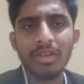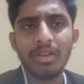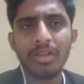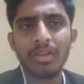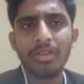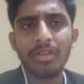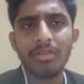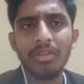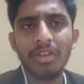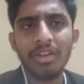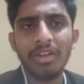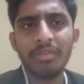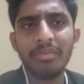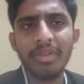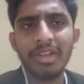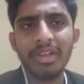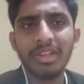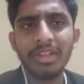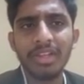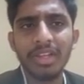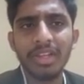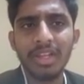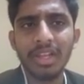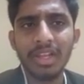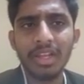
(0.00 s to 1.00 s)
divided by
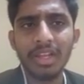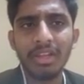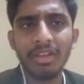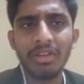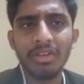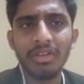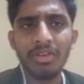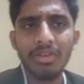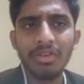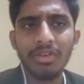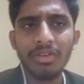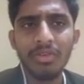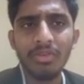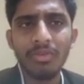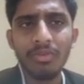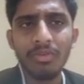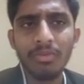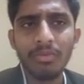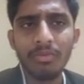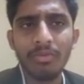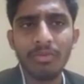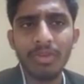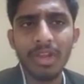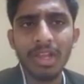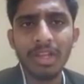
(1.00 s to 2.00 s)
e,
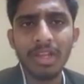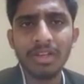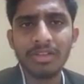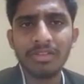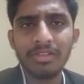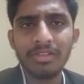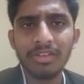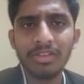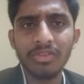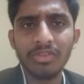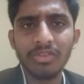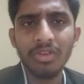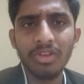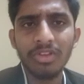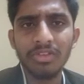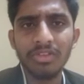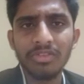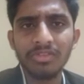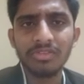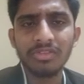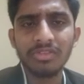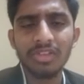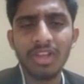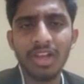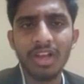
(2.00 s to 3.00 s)
where 0
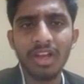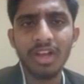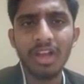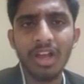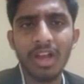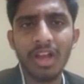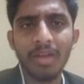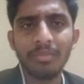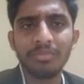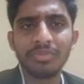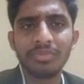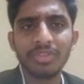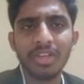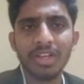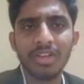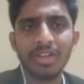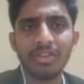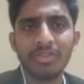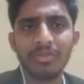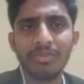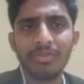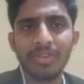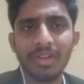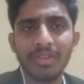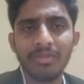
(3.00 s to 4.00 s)
is the
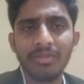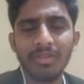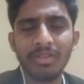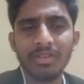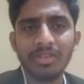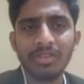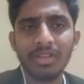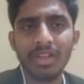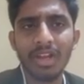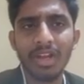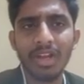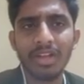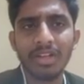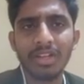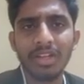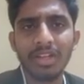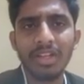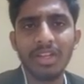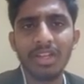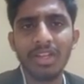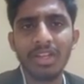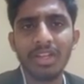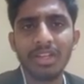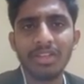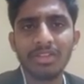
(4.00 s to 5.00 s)
observed frequency and
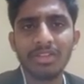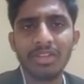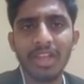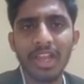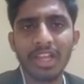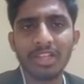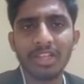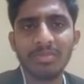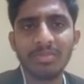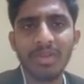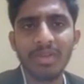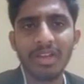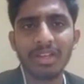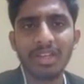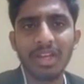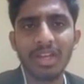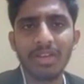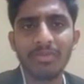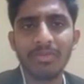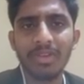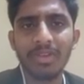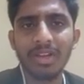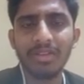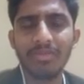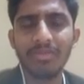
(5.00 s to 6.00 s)
e is the
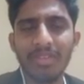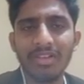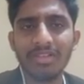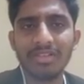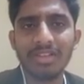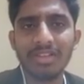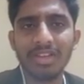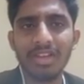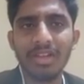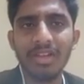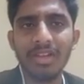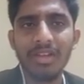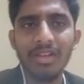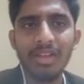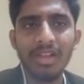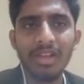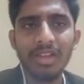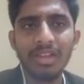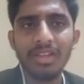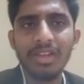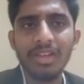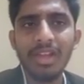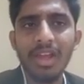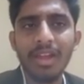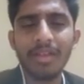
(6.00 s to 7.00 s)
expected frequency.
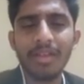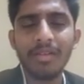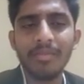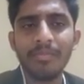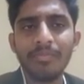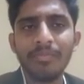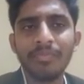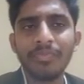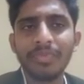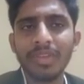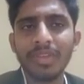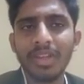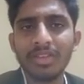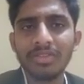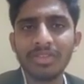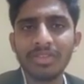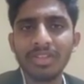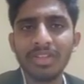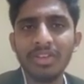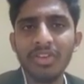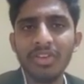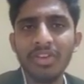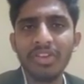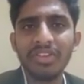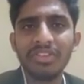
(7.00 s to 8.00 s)
Here, the
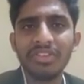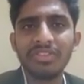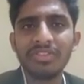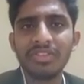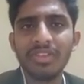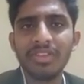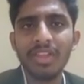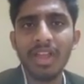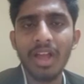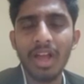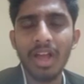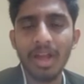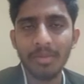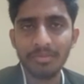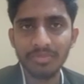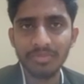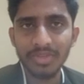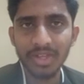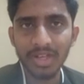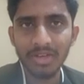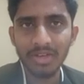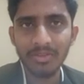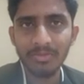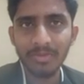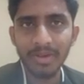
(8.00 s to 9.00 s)
0 is the
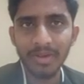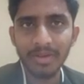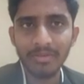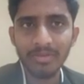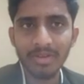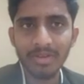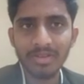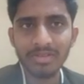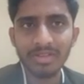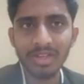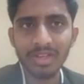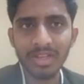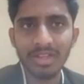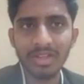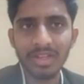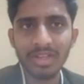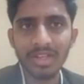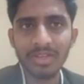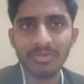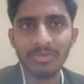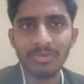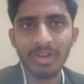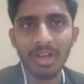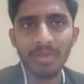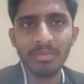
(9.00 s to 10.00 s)
observed frequency in
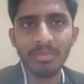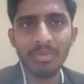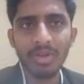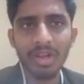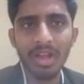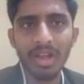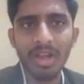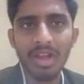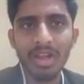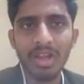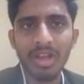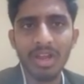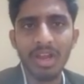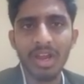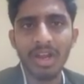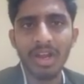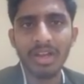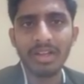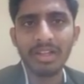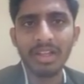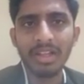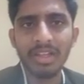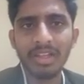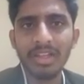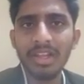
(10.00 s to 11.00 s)
this formula
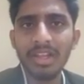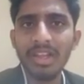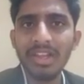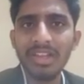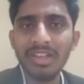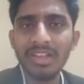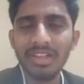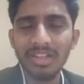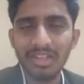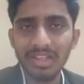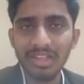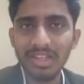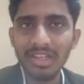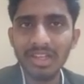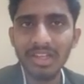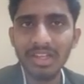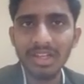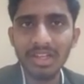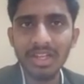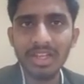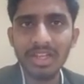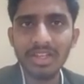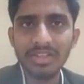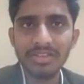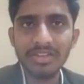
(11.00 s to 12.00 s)
and the
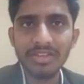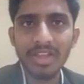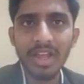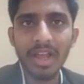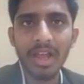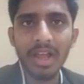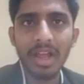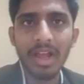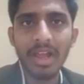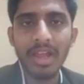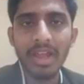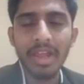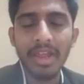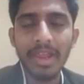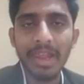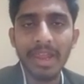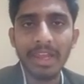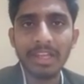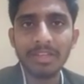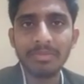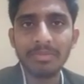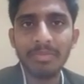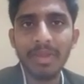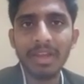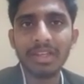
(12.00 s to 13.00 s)
e is the
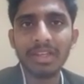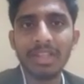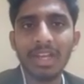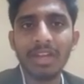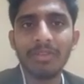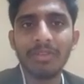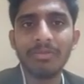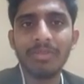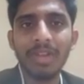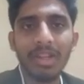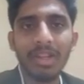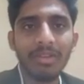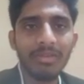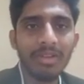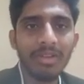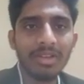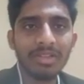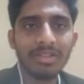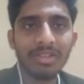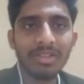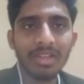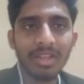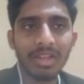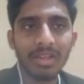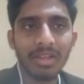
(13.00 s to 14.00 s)
expected
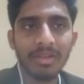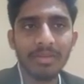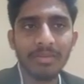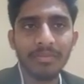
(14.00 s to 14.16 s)
frequency